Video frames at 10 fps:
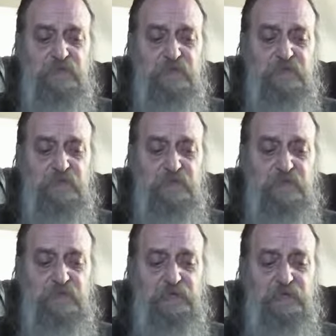
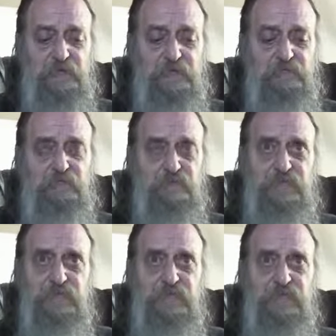And
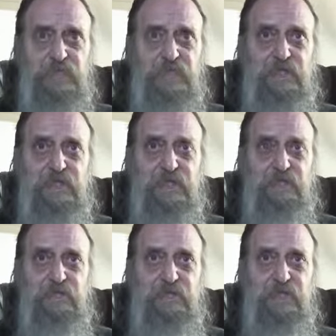but
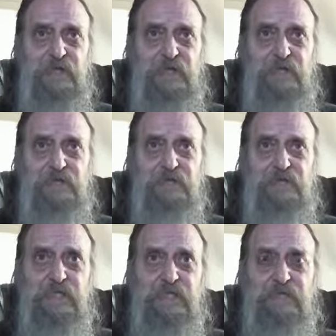they went out
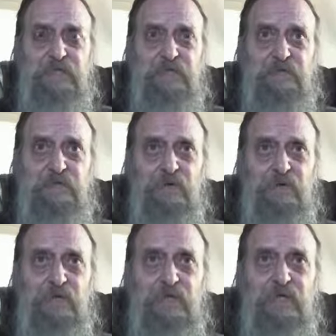to get their
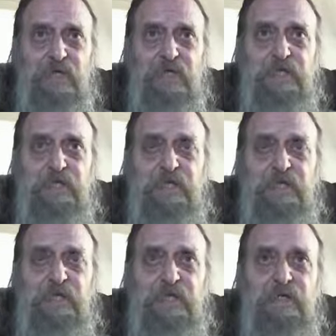oil, and they,
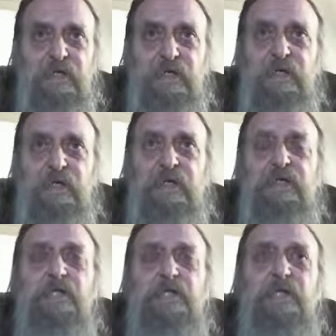
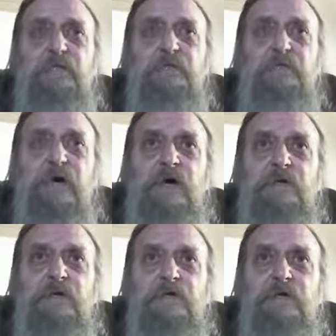and then the
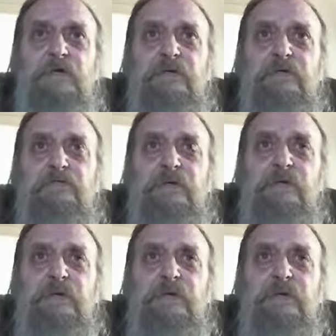bridegroom